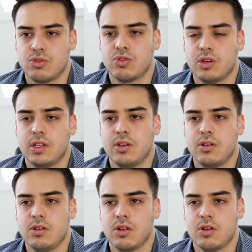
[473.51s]

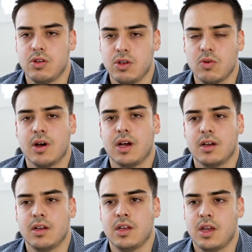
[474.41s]
truly who you
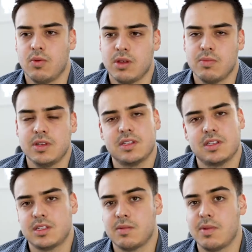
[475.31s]
are and what your
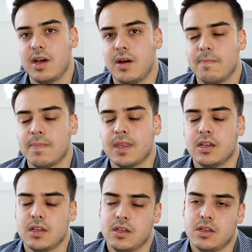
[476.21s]
business is about.
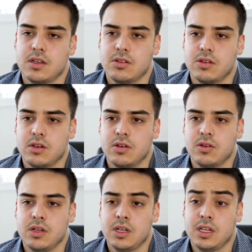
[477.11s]

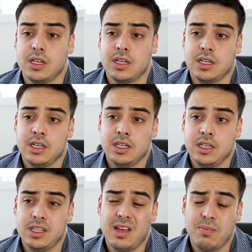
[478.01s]
So
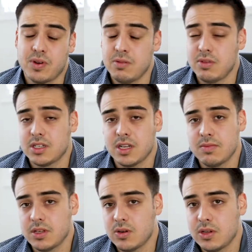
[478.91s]
that pretty much
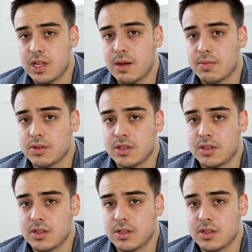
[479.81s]
sums it all up.